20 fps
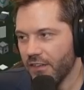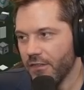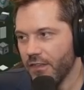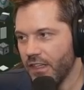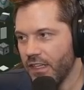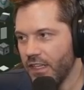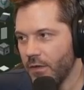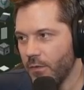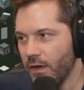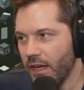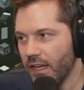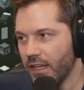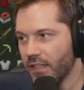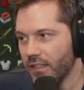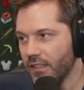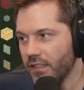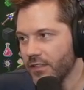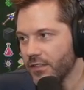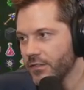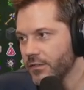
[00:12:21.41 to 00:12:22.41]
any rack uh,
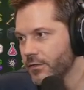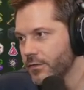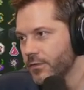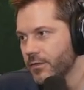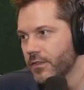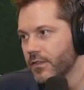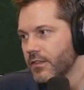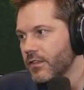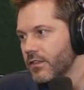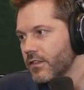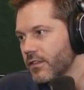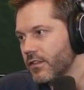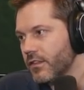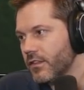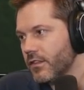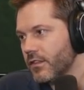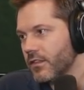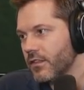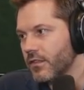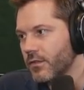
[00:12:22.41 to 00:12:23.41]
love?
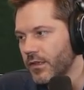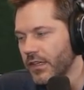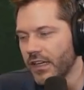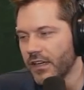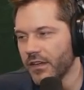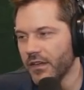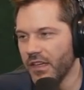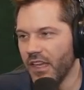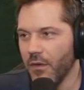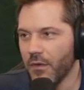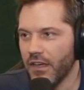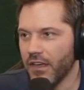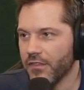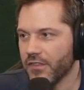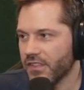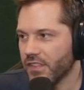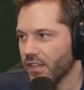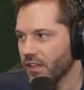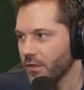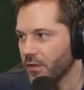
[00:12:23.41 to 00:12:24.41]
We have, yeah, we have
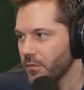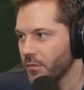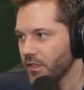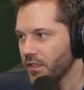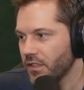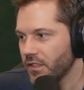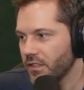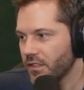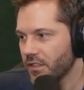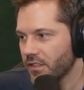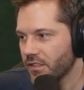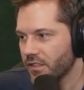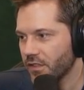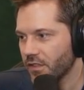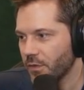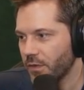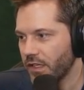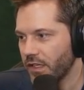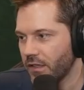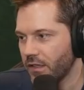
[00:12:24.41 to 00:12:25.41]
some. So
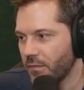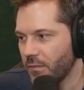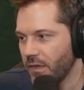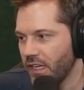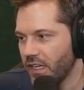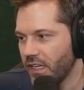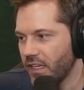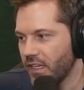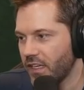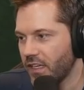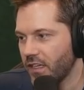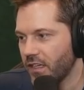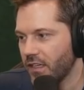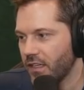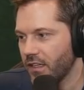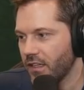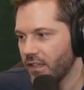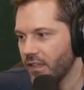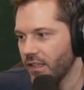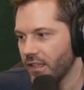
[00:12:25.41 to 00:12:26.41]
we can make
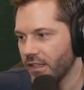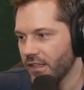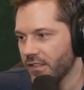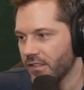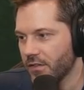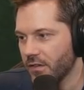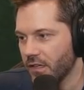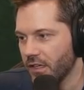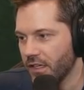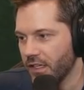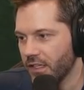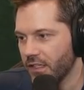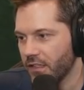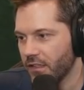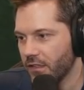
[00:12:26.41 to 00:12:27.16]
this, right?